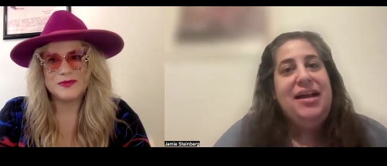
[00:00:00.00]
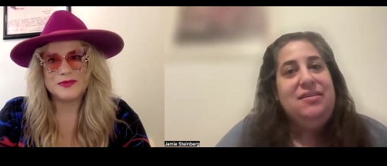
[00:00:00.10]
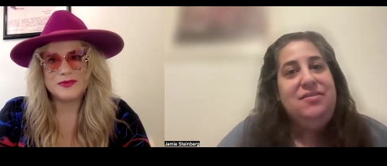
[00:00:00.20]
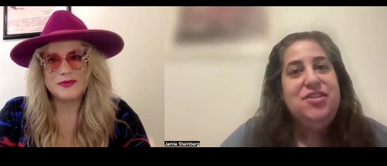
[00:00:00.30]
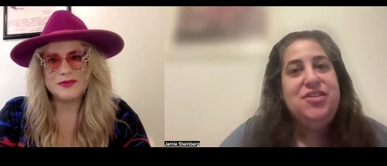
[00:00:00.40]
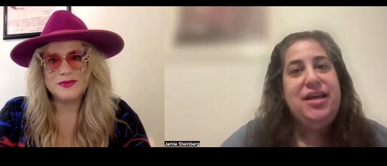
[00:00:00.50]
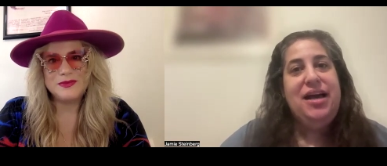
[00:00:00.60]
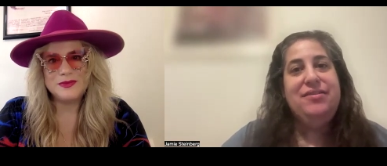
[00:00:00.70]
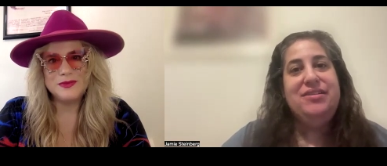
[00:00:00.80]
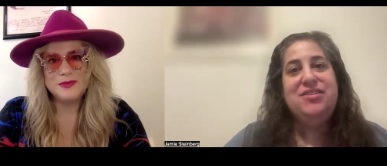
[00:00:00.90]
Speaker 1: kind of just
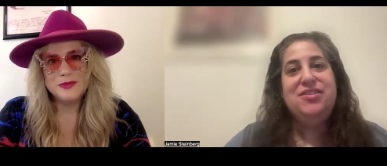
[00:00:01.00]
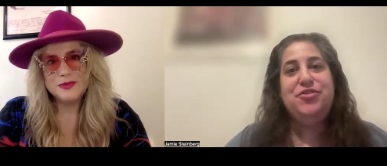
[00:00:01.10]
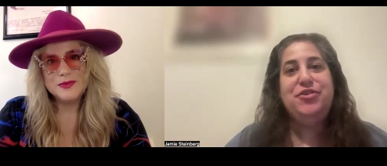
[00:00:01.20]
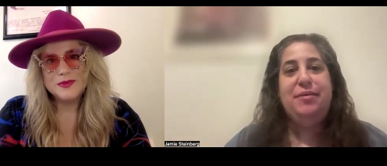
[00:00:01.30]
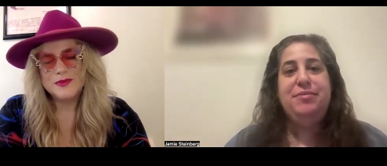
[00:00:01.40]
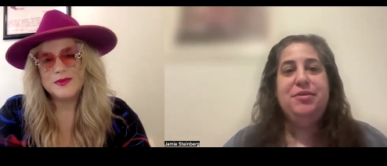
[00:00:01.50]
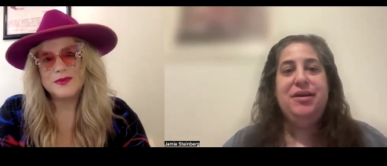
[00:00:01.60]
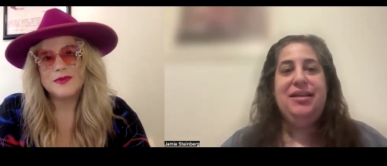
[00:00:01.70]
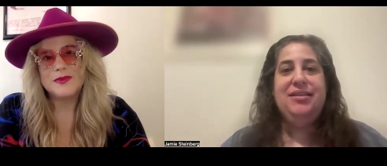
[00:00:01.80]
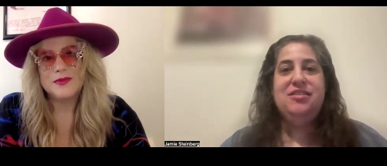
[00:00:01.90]
how it's described,
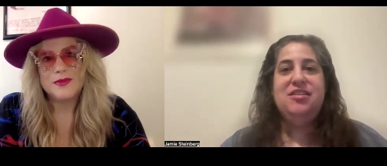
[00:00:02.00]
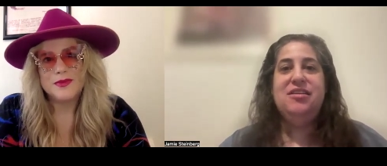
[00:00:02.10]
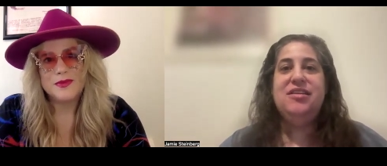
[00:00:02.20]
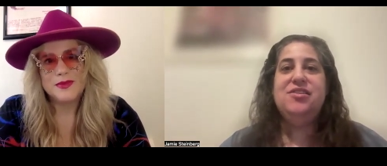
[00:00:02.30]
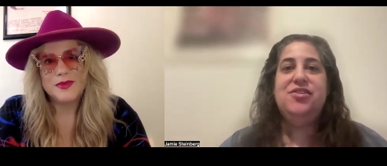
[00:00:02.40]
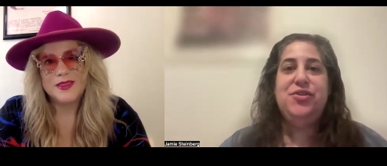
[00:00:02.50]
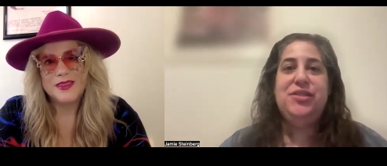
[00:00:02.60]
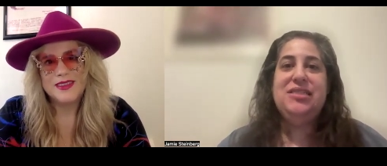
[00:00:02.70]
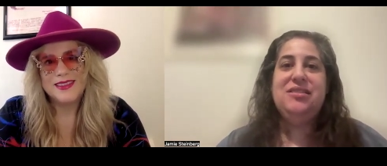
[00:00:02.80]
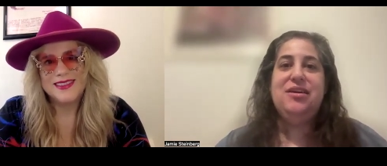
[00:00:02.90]
and the song is nu
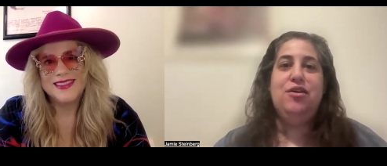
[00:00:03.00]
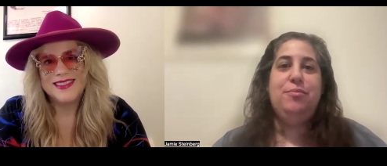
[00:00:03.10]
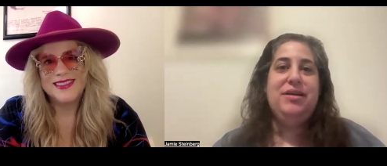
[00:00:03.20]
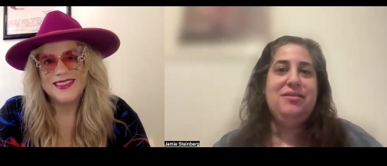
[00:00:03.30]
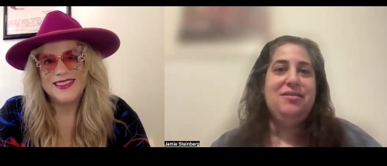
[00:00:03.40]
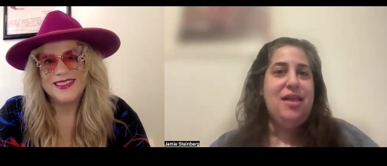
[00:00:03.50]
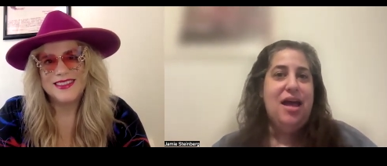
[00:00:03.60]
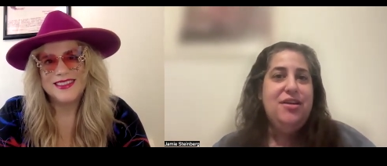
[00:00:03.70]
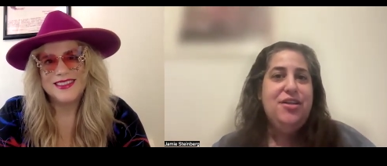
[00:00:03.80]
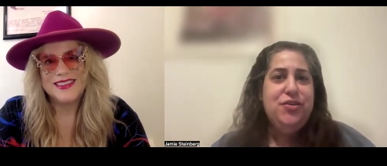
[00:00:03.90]
disco. But
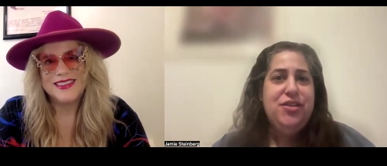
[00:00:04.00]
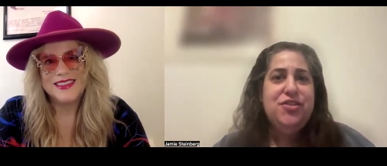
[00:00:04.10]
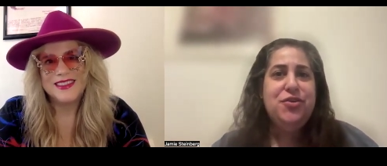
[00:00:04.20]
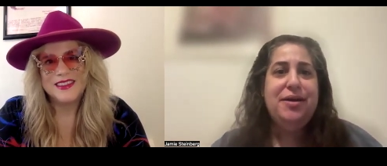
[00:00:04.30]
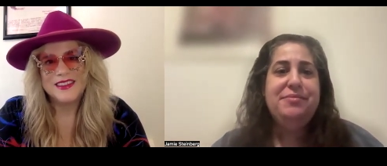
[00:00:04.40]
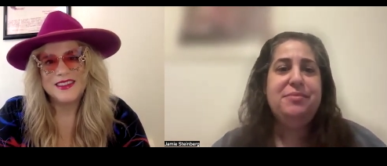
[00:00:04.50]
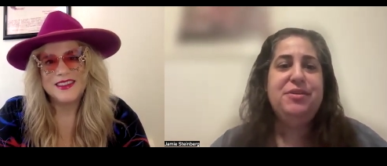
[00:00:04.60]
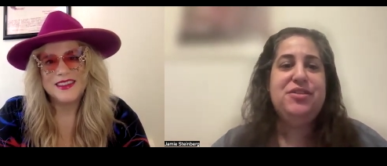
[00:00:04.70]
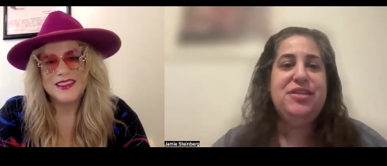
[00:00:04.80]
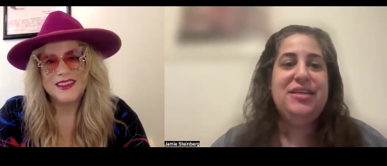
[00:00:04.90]
how do you describe the
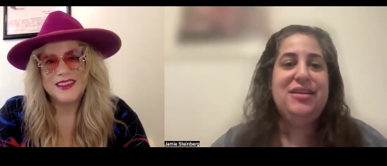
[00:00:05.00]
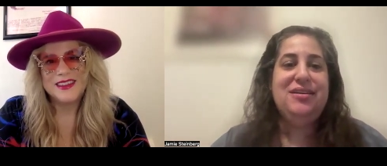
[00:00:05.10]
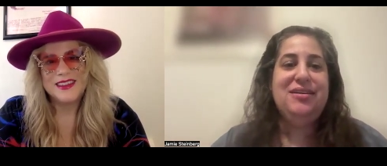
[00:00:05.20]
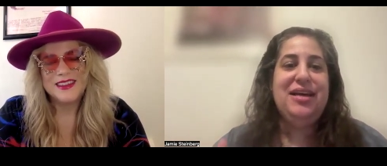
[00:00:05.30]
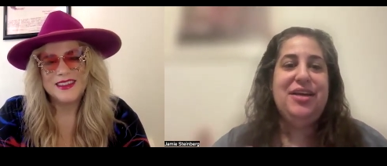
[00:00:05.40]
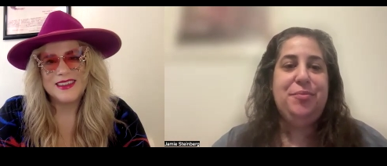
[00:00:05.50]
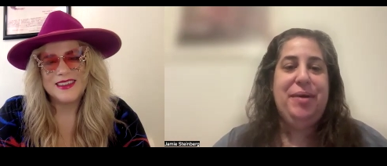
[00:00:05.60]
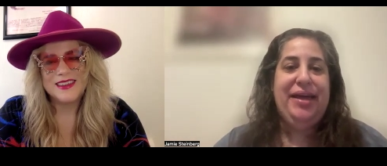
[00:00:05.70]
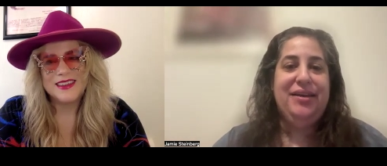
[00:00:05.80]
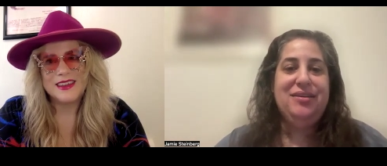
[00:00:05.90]
music that you
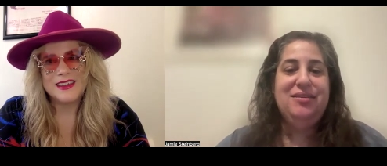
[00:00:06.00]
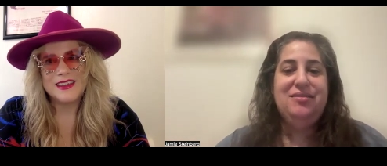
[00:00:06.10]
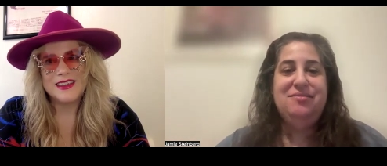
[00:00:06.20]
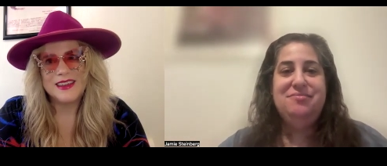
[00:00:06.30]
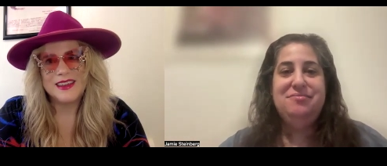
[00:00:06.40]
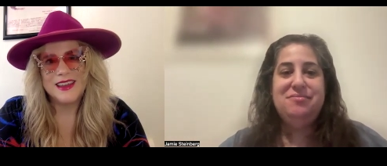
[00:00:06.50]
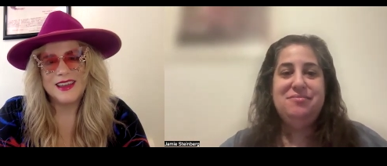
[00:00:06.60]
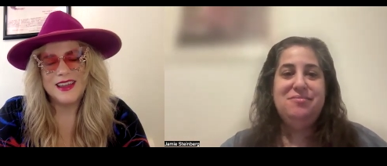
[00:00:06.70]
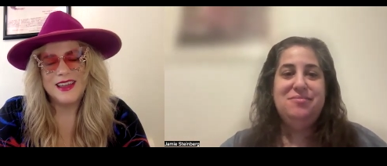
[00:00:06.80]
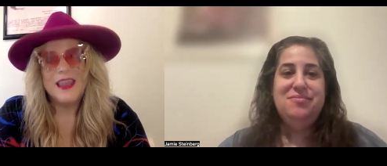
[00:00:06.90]
Speaker 2: make?
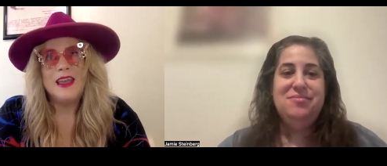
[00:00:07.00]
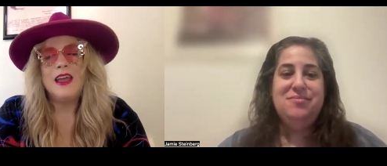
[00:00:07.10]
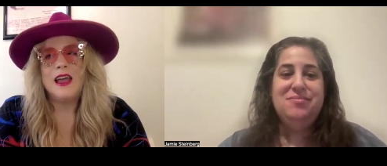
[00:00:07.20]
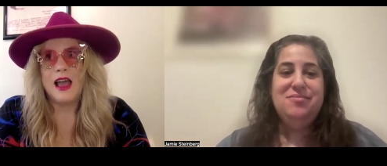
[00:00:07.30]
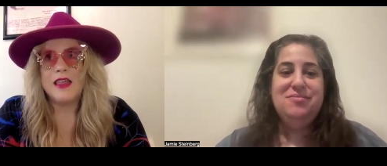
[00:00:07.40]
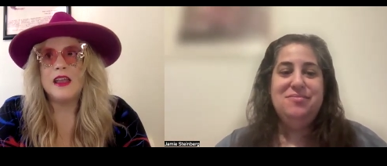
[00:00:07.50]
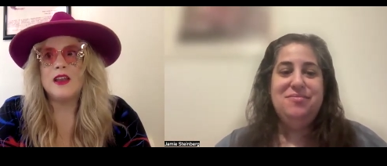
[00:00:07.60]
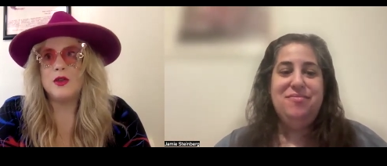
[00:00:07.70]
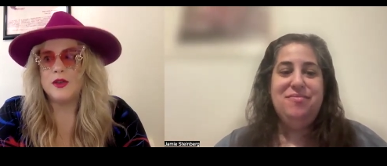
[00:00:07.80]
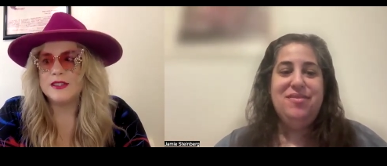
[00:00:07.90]
I think
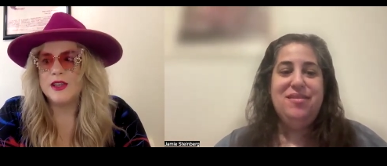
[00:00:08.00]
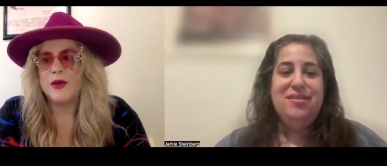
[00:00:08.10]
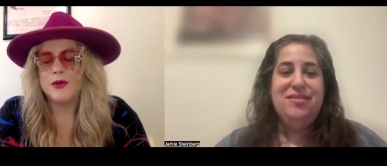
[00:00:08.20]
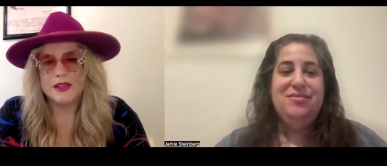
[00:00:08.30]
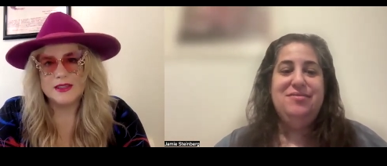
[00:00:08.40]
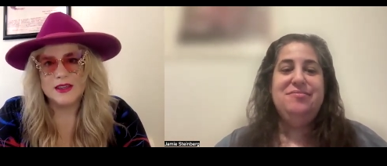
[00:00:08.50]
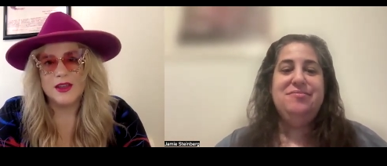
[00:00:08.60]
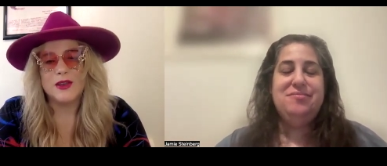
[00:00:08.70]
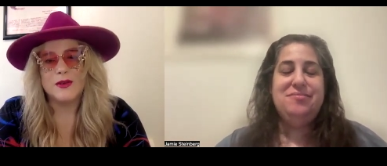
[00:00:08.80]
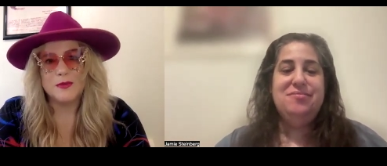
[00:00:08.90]
nu disco is a
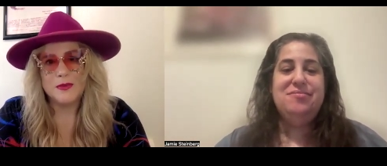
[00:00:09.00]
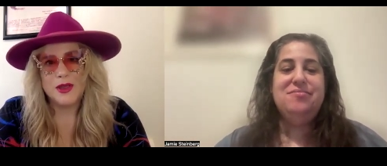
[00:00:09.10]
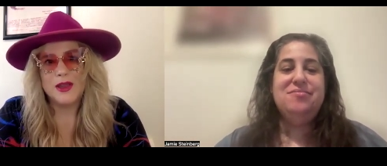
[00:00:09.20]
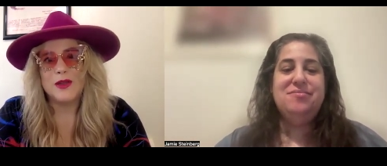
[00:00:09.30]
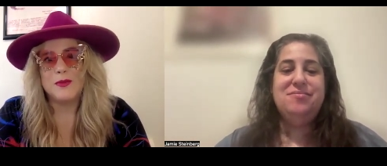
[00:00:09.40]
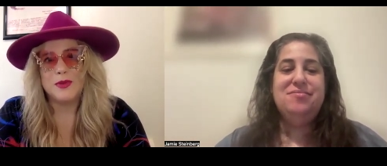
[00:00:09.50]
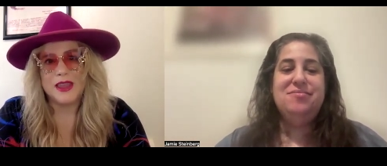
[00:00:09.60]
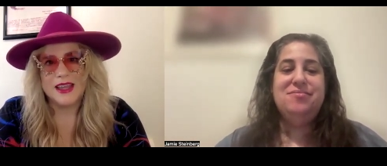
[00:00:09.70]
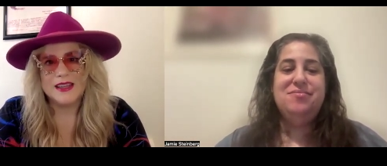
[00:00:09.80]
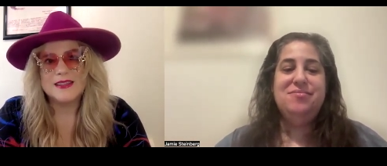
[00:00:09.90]
good a good
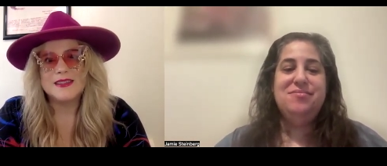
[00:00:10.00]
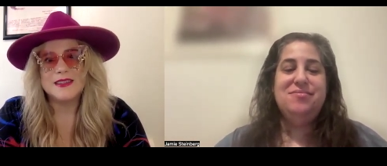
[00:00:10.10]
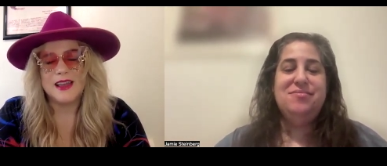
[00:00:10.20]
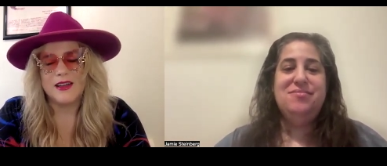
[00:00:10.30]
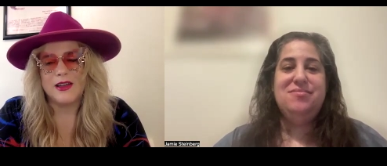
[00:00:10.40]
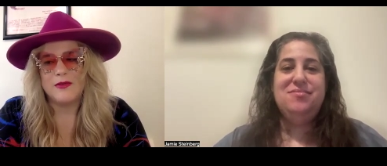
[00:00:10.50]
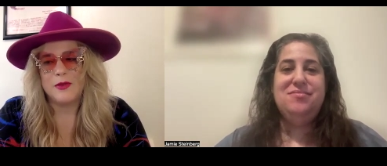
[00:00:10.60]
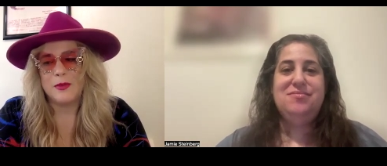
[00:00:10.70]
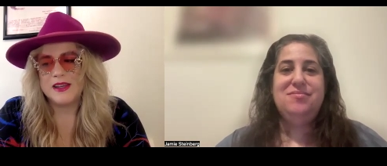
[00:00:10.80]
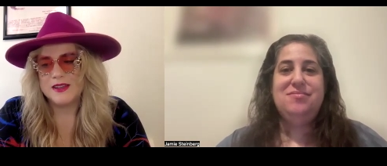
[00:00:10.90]
place. Uh,
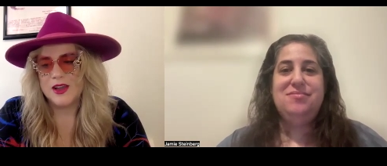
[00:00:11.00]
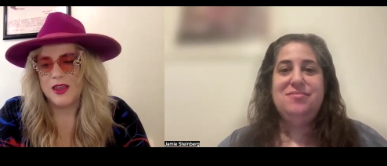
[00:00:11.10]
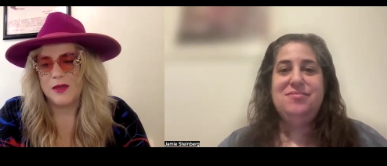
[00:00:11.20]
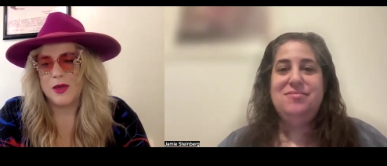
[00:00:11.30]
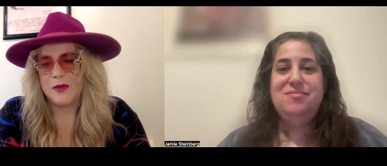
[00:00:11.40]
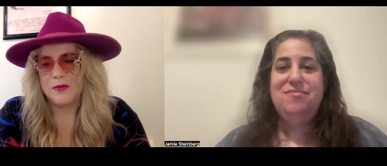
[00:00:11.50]
everybody's talking about